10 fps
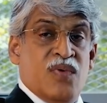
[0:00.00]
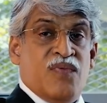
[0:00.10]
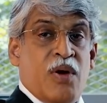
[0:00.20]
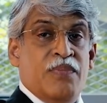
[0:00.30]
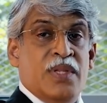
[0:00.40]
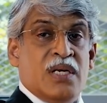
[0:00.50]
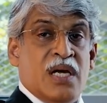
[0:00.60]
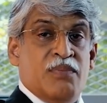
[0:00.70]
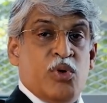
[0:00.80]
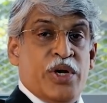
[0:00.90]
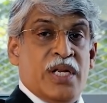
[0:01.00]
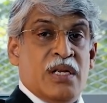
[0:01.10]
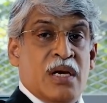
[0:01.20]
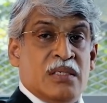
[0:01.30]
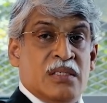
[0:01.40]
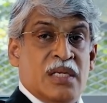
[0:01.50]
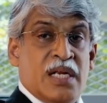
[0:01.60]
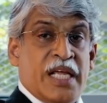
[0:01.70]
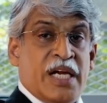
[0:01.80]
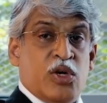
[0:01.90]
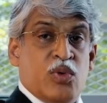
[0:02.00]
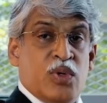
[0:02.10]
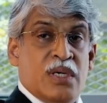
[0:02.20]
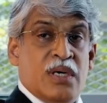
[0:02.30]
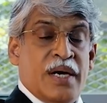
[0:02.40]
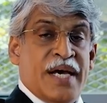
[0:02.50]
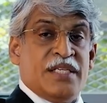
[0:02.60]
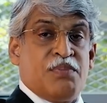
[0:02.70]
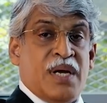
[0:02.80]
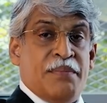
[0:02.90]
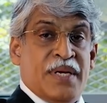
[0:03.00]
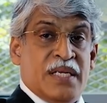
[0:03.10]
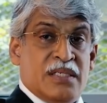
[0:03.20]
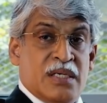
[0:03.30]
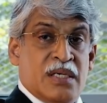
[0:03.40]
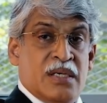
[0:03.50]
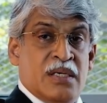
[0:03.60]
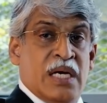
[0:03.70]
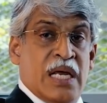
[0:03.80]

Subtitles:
From the time Muhyiddin Yassin had taken over as prime minister